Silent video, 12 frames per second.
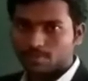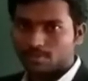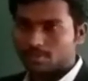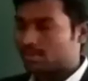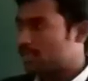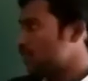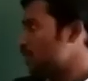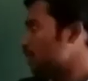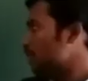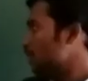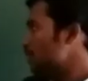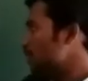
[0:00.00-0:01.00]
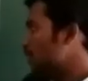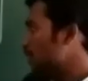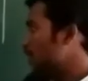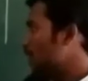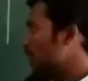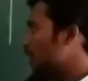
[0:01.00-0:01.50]
This is because
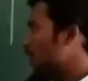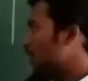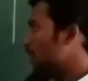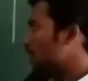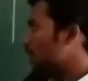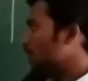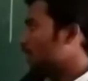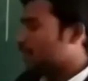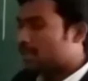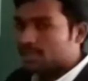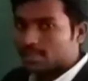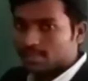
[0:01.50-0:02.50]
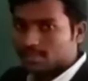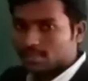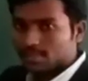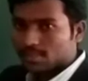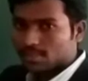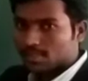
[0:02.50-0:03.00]
here delta x,
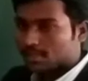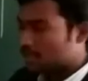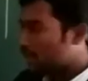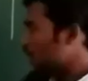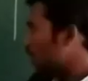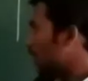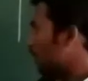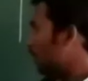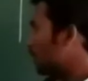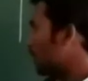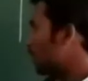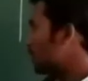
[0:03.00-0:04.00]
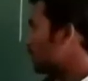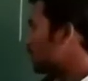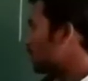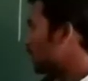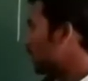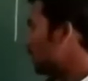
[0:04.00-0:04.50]
here if it comes this
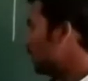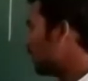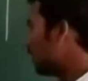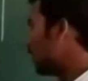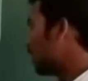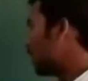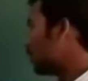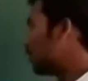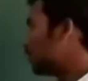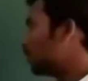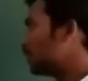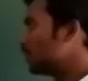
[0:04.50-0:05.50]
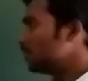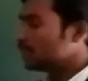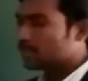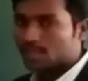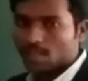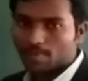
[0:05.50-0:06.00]
side, it will be
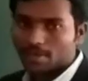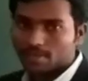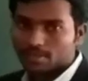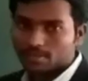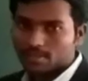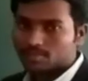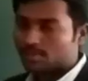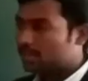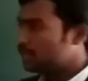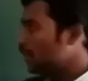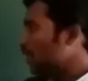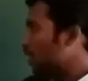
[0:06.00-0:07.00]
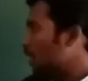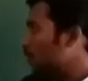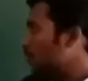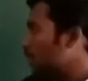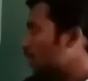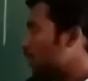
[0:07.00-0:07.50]
denominator. That's why if
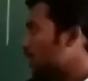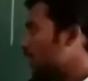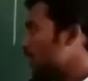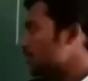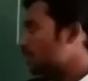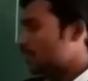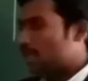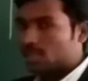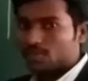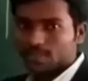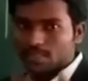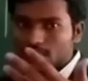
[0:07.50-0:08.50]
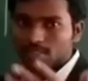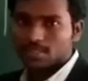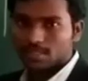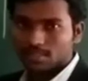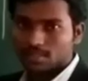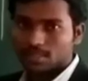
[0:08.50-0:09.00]
delta x value
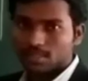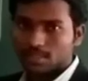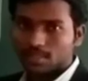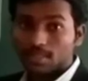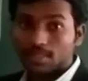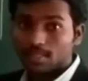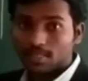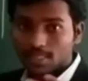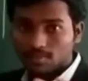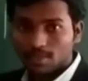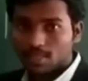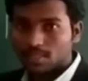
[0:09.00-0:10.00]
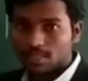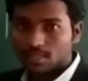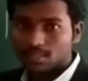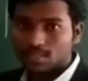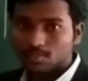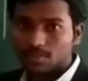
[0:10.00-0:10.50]

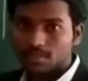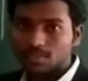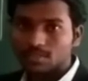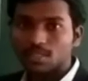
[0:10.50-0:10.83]
increases means